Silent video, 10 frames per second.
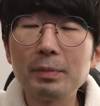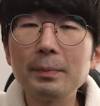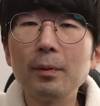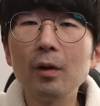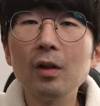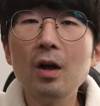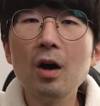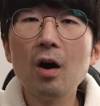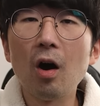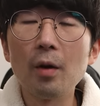People
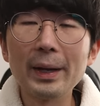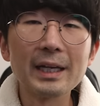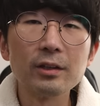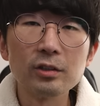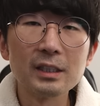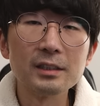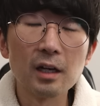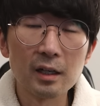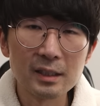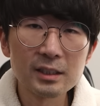are making their
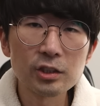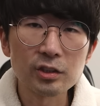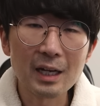decision,